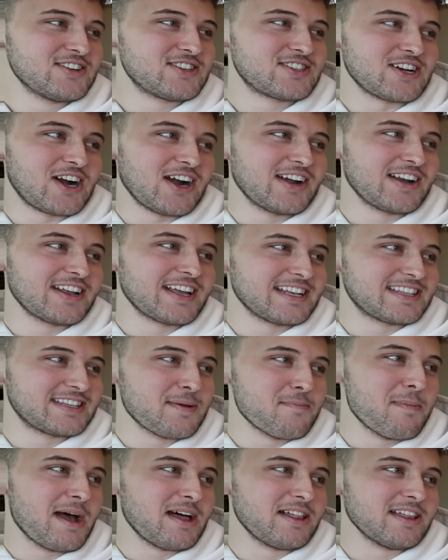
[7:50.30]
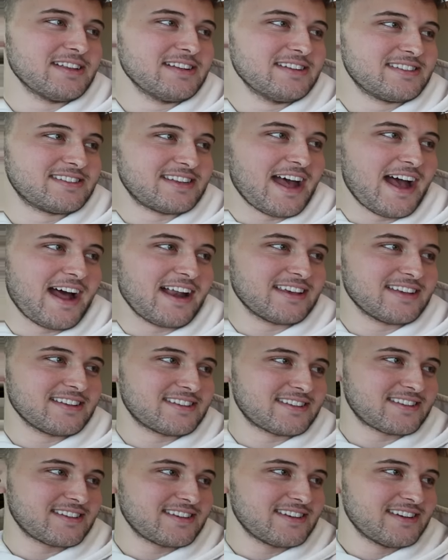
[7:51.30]
You're starting to get to melon
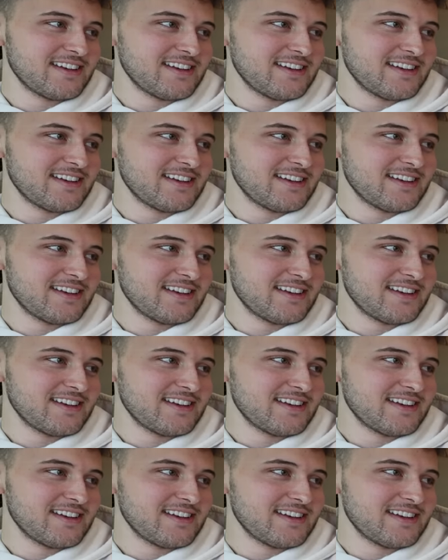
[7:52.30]
status.